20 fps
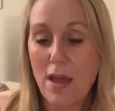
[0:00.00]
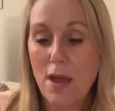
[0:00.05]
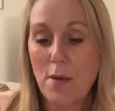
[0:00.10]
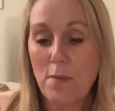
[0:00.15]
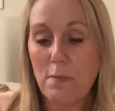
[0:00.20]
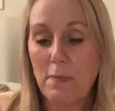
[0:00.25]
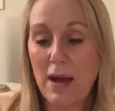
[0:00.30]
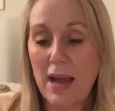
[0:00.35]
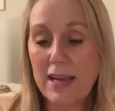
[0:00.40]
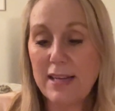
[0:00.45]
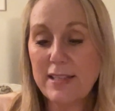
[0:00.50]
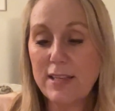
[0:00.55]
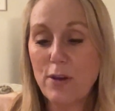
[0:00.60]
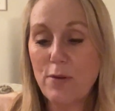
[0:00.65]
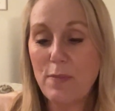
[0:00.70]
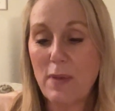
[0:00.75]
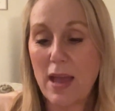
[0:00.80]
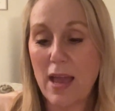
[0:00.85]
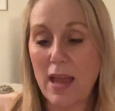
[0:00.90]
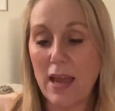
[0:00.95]
My
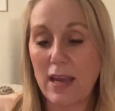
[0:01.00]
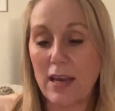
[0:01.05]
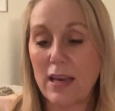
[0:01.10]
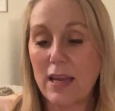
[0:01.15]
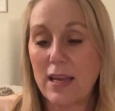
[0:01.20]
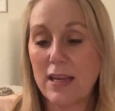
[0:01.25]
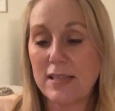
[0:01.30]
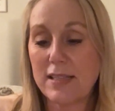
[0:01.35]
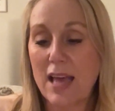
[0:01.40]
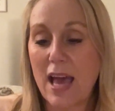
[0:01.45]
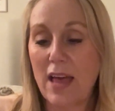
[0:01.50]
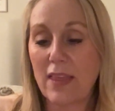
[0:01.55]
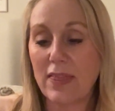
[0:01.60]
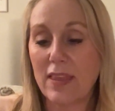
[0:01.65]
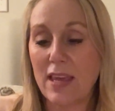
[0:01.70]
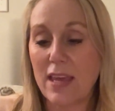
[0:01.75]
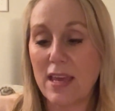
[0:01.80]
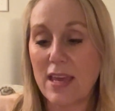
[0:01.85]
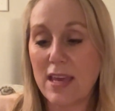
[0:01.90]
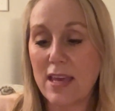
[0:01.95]
domain is at
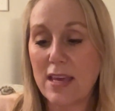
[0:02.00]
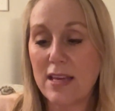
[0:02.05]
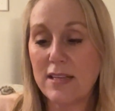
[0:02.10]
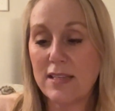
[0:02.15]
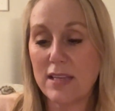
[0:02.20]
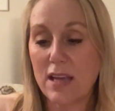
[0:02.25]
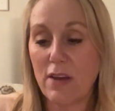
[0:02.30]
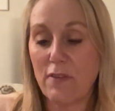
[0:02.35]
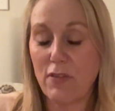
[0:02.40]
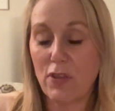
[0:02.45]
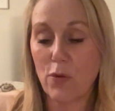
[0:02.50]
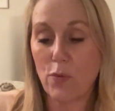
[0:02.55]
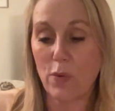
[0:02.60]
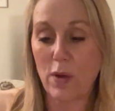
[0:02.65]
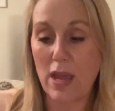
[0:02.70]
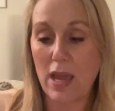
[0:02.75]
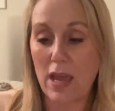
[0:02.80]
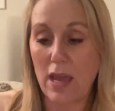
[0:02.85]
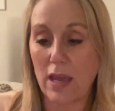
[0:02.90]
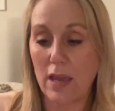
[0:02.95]
the end of the
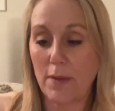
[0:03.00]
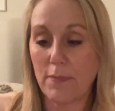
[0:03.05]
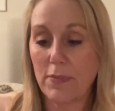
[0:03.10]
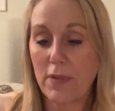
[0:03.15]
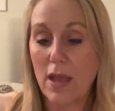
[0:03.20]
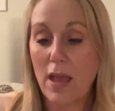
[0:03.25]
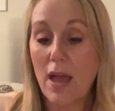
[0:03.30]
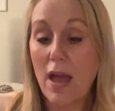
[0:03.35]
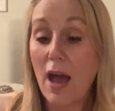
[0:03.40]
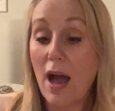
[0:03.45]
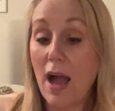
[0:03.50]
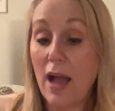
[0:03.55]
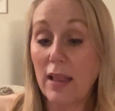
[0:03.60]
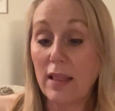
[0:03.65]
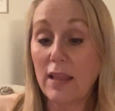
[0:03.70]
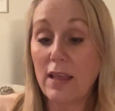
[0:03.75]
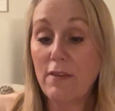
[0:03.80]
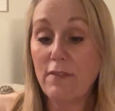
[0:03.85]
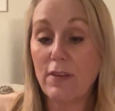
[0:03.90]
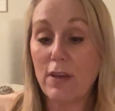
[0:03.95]
ring. I
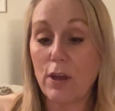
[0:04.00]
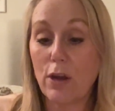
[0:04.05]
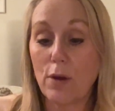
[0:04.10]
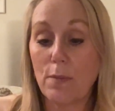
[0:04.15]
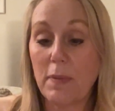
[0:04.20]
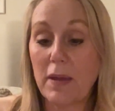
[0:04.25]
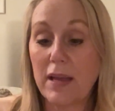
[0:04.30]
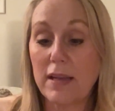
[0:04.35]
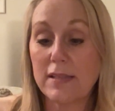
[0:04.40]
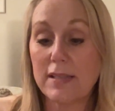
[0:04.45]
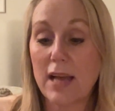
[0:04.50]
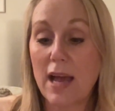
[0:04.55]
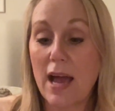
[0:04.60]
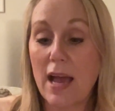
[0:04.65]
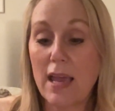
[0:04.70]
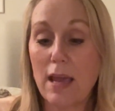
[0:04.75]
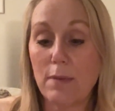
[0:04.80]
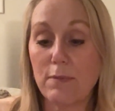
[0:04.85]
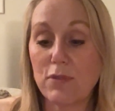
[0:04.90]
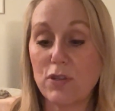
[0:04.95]
live here because I
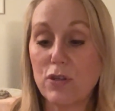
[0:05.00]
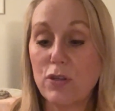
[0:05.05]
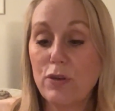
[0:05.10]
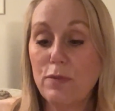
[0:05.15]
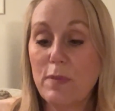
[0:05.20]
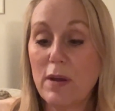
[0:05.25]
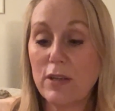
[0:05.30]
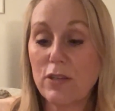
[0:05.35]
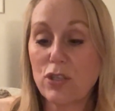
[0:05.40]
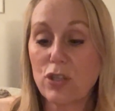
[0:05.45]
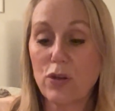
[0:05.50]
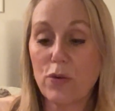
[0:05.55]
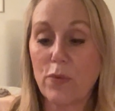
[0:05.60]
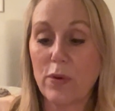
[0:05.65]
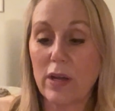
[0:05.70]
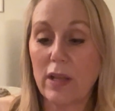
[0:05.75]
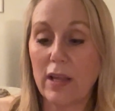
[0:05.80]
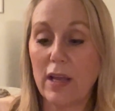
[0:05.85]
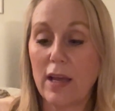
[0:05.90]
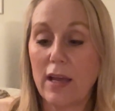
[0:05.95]
am too much
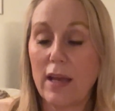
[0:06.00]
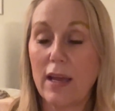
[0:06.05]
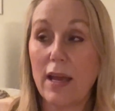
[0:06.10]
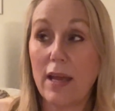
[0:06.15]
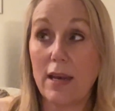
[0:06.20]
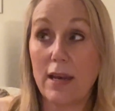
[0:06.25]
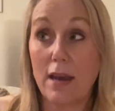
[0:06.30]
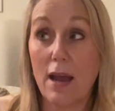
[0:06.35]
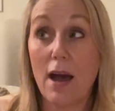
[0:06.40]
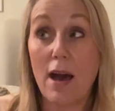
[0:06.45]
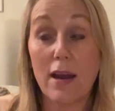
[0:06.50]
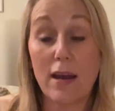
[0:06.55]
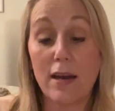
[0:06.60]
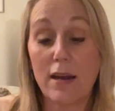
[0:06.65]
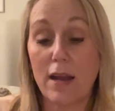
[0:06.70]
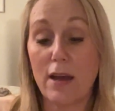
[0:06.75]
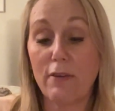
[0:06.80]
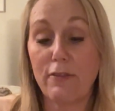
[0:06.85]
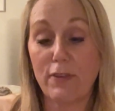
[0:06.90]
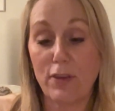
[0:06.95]
gorilla and not
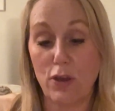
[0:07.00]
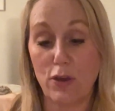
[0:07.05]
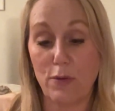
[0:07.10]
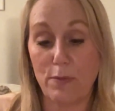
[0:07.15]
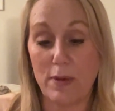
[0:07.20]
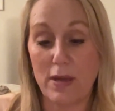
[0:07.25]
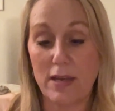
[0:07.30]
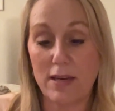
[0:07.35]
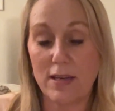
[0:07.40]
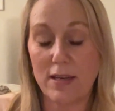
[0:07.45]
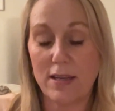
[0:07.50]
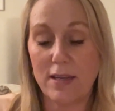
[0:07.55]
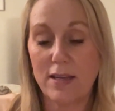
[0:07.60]
enough human.